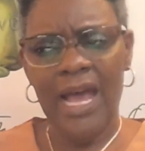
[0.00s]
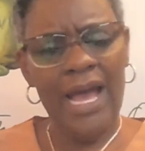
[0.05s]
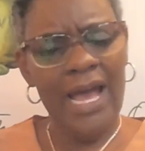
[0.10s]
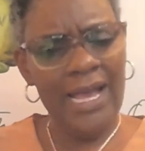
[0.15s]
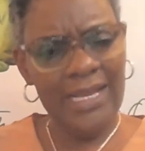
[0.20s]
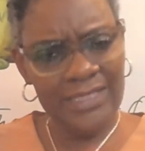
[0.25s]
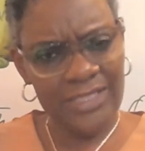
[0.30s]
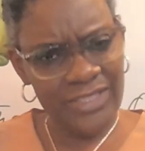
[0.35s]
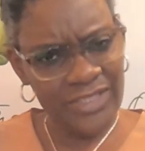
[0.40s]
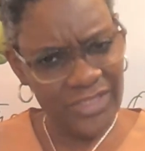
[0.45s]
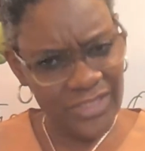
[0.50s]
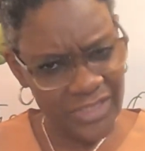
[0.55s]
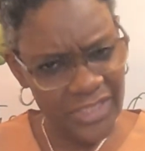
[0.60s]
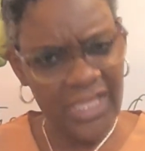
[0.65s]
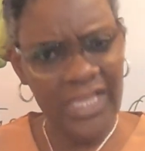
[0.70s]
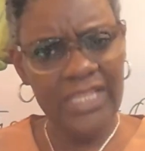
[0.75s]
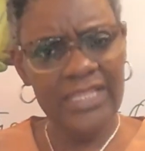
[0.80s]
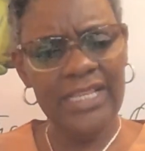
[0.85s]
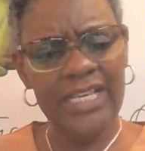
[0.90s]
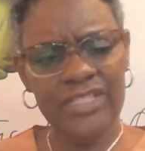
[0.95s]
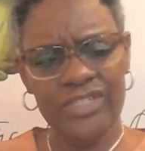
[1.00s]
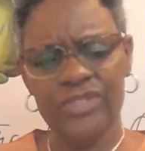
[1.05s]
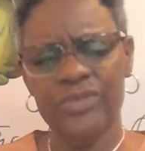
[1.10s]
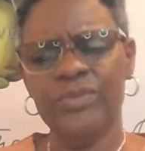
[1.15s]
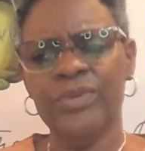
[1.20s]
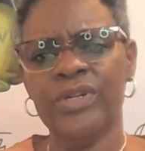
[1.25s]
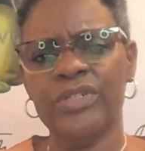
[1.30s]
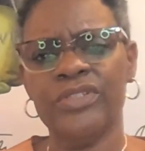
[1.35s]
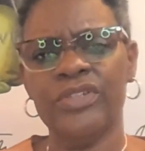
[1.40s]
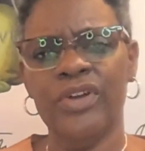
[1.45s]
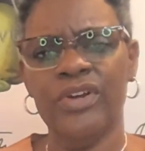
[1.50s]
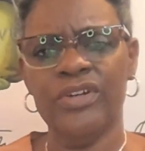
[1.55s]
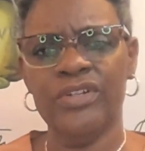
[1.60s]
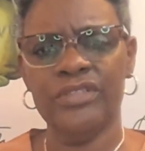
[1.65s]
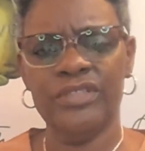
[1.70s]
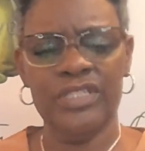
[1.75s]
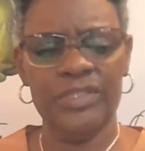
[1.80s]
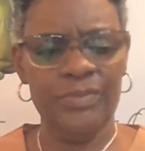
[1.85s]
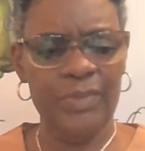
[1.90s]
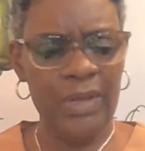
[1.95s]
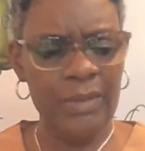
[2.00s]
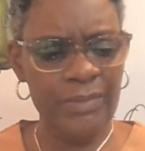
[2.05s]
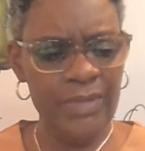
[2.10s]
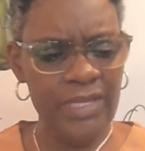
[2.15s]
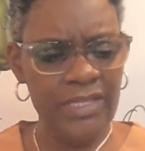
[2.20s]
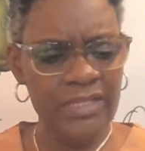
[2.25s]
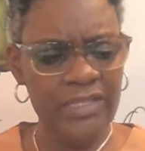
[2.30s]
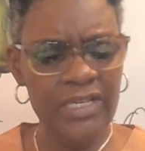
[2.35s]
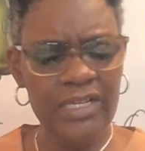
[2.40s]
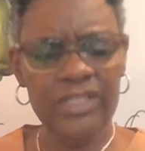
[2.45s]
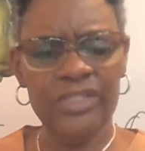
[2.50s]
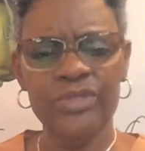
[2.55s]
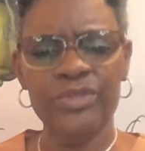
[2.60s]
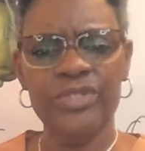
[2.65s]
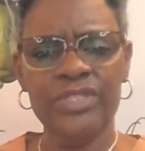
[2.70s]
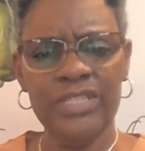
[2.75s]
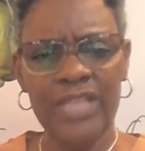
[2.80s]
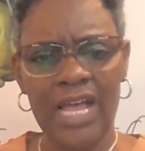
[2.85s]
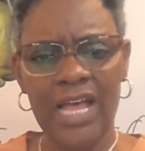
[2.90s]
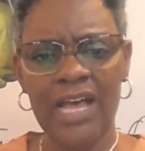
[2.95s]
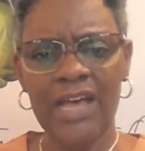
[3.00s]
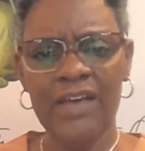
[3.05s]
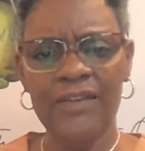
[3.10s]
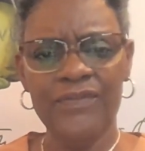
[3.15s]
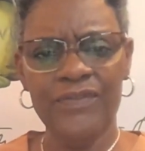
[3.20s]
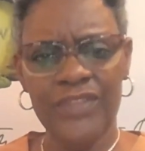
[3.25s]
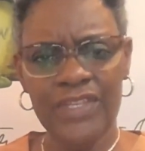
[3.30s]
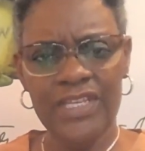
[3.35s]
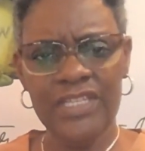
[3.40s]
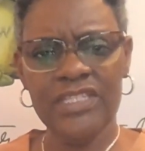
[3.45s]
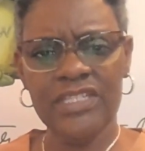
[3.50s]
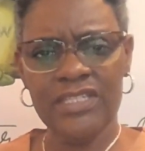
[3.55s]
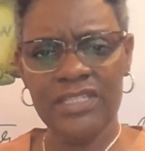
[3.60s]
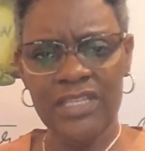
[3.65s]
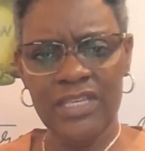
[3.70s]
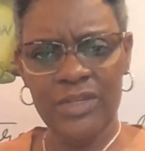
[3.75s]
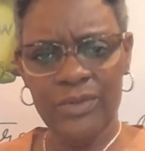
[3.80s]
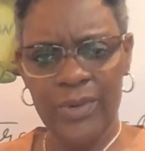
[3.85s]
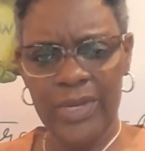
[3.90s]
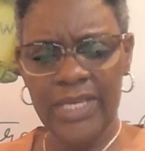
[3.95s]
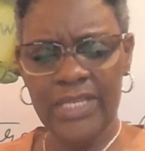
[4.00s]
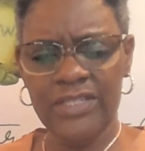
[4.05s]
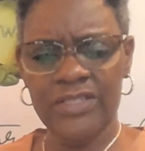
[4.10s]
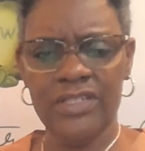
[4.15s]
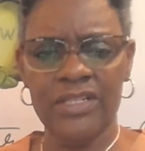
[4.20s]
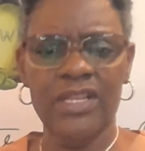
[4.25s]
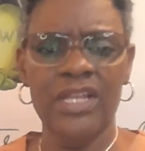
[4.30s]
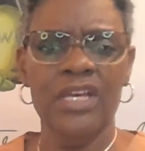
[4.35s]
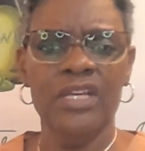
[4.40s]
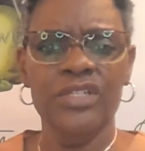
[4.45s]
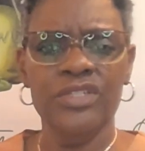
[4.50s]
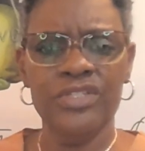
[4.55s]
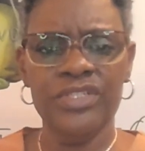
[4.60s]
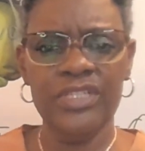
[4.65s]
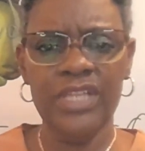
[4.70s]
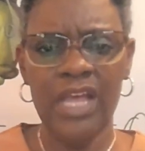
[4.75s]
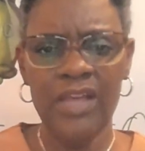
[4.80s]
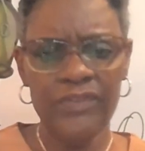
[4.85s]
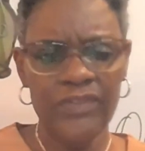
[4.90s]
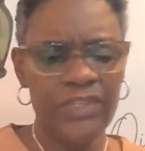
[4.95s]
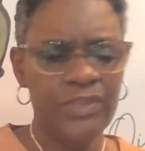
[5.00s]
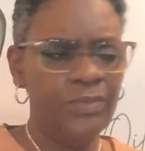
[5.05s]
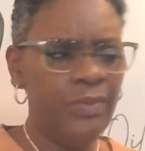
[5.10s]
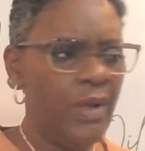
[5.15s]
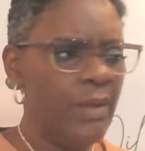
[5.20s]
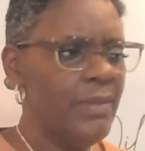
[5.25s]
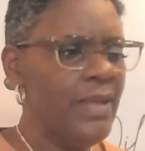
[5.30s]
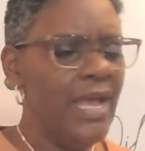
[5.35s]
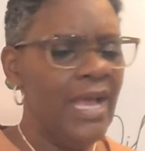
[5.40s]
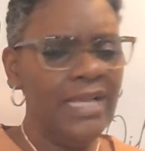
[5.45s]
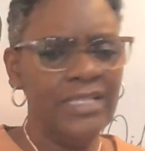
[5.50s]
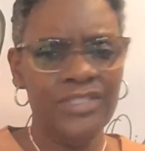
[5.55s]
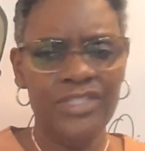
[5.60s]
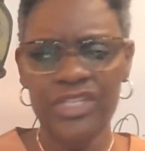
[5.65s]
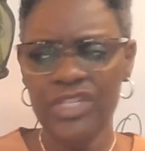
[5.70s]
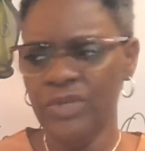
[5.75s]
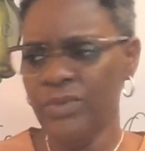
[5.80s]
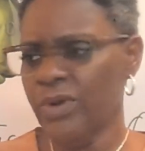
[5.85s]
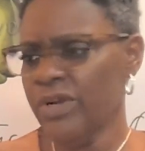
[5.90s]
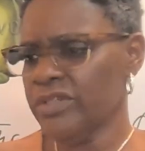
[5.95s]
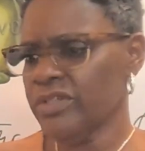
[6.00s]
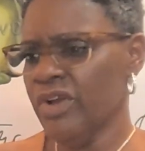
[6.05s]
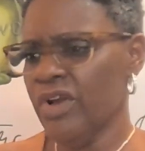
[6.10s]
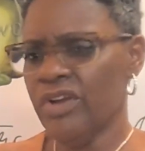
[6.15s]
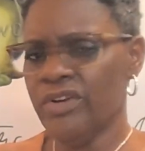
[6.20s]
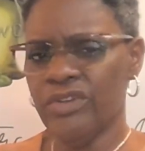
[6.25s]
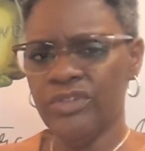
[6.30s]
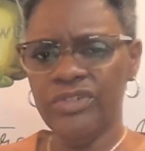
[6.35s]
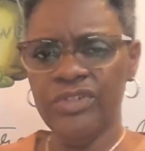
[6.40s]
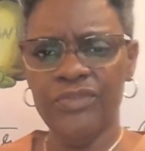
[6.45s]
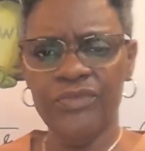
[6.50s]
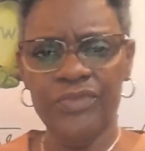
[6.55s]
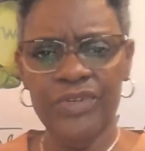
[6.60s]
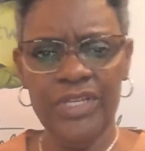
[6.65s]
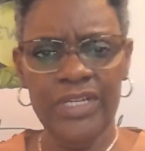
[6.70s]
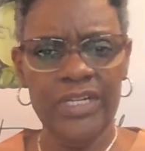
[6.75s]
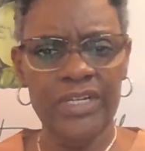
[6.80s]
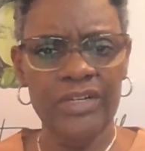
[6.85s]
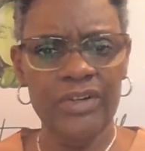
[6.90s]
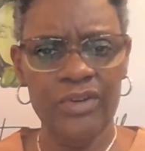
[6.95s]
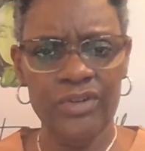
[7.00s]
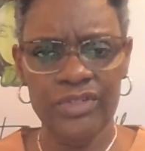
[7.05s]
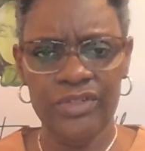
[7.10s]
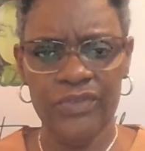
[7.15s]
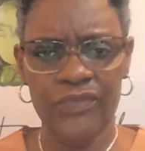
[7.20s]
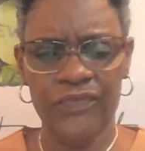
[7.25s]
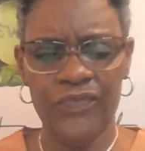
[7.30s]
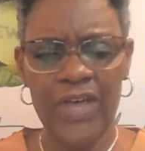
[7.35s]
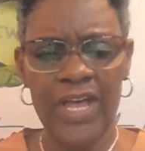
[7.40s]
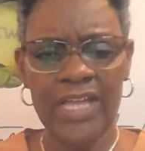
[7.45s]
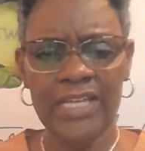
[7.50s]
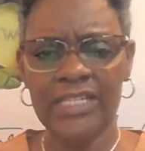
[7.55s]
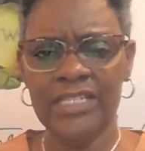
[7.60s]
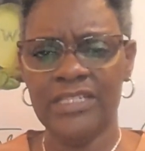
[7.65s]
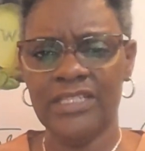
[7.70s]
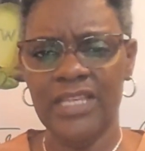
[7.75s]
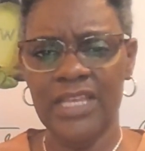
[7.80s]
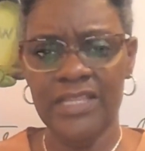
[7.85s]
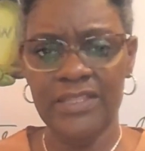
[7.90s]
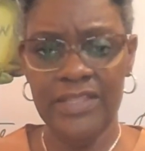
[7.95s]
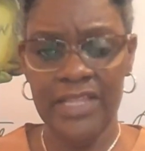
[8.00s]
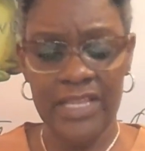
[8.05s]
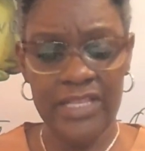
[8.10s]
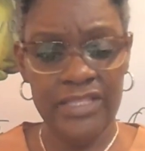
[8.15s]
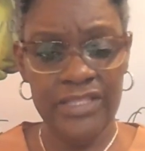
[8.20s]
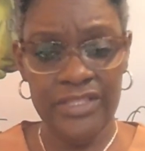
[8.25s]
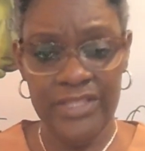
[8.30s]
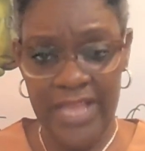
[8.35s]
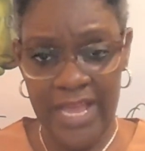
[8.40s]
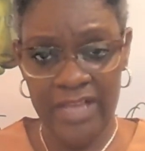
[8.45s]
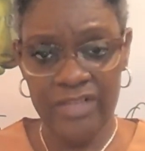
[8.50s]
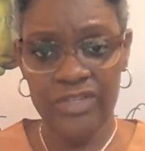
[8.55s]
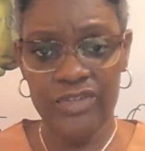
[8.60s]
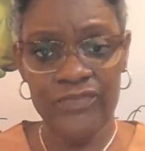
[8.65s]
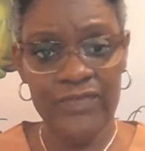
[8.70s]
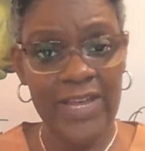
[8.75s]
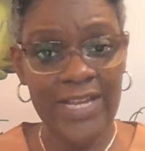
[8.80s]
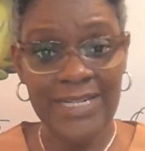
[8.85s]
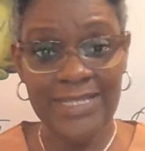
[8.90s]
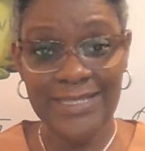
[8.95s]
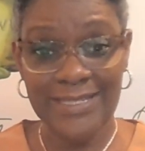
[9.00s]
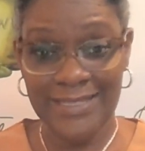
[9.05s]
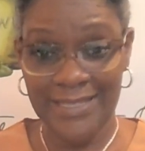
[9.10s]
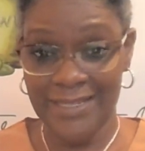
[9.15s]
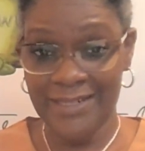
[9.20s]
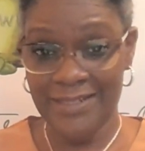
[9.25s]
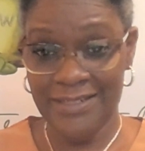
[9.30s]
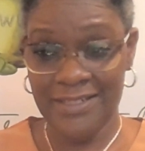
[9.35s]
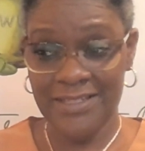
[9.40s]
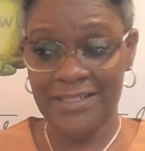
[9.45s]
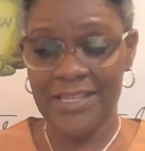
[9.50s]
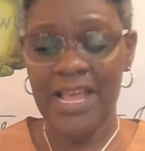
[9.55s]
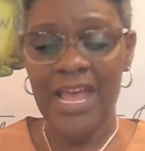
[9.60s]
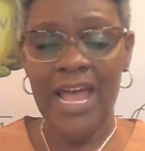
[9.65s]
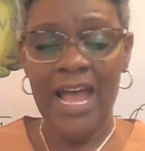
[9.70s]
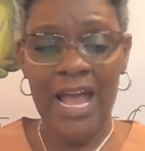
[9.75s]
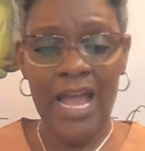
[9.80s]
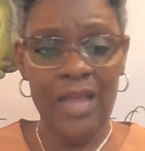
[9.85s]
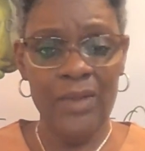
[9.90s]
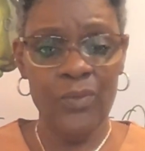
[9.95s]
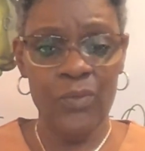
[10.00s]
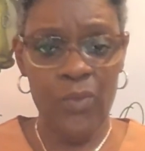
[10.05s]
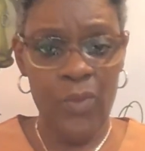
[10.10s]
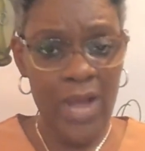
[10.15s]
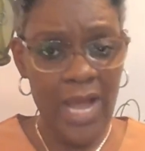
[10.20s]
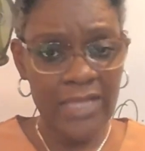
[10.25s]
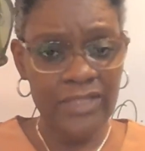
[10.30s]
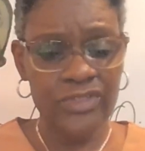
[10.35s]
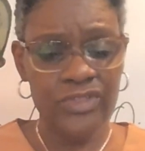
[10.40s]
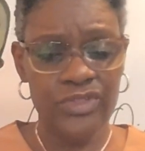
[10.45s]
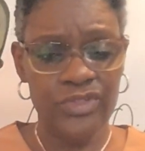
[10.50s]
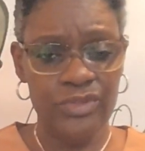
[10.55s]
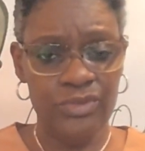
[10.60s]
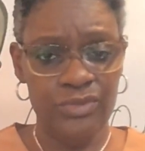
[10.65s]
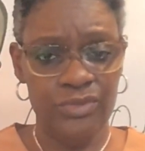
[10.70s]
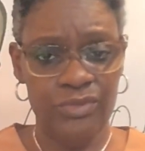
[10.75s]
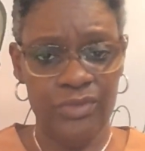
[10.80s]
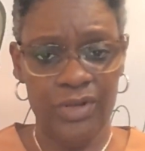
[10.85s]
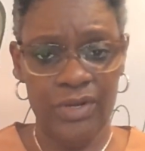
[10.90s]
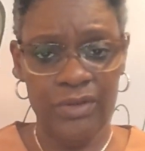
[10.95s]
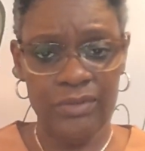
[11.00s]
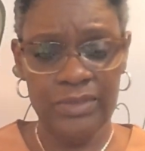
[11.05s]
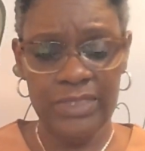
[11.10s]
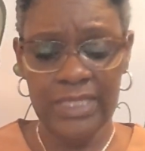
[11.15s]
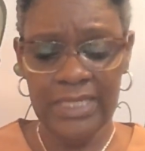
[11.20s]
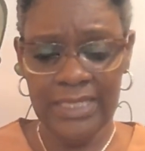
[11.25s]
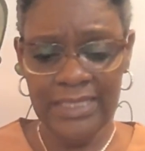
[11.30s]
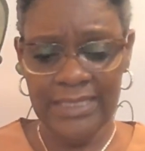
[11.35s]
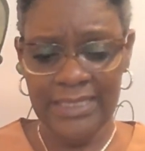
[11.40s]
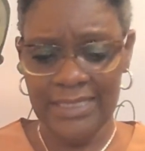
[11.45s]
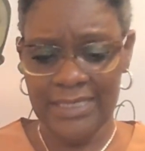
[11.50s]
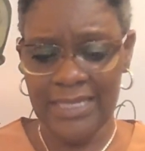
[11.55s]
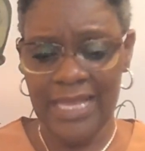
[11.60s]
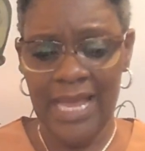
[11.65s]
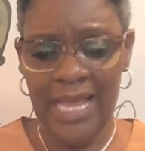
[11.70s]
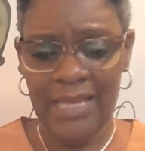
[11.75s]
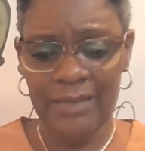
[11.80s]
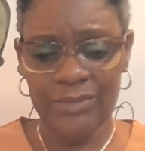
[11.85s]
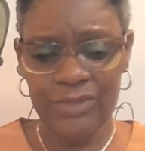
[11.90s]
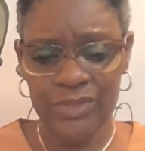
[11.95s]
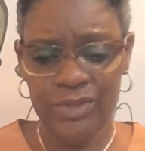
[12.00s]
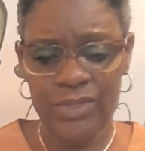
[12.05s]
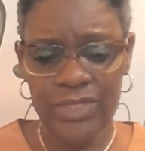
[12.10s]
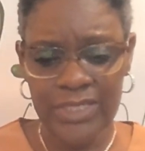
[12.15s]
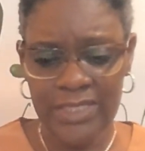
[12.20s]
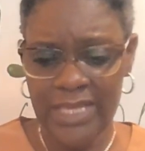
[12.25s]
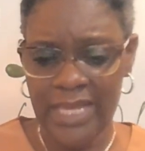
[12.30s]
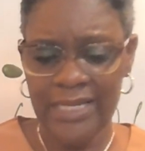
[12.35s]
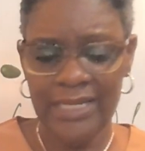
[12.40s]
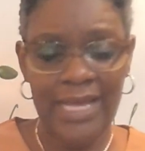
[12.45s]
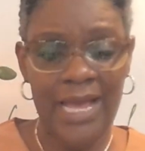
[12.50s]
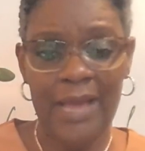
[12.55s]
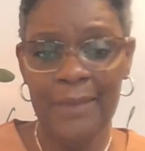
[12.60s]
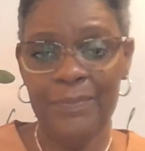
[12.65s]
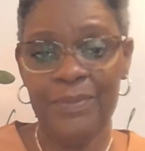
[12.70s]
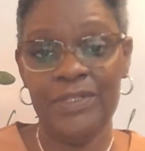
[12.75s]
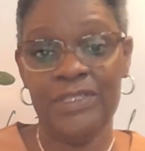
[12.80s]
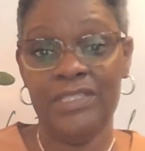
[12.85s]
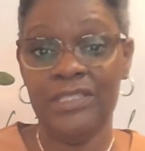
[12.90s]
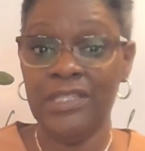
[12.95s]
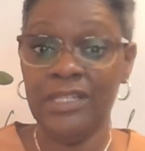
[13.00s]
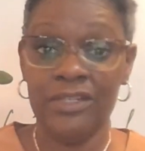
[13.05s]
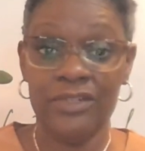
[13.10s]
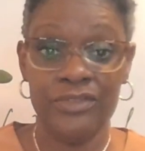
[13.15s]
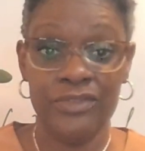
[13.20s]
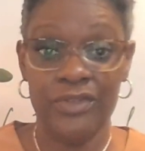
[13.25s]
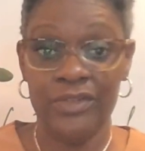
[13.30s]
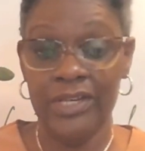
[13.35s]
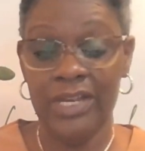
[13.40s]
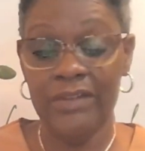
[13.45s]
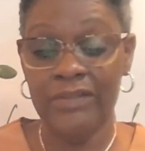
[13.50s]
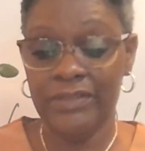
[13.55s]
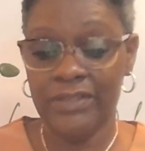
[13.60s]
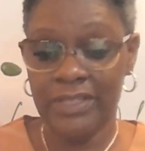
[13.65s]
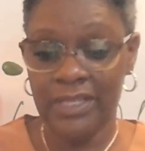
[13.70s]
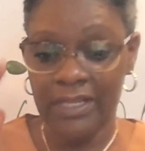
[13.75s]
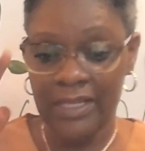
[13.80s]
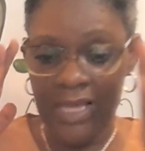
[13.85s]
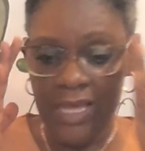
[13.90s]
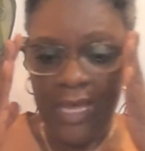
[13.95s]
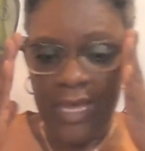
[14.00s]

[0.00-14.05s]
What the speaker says: I see that you worked hard on this problem, and look, you solved this equation. You solved this problem. I see you worked hard on your reading, on your phonics, and then now you're writing sentences. I watched you grow. Look at this. I am so excited. I put stickers on everything.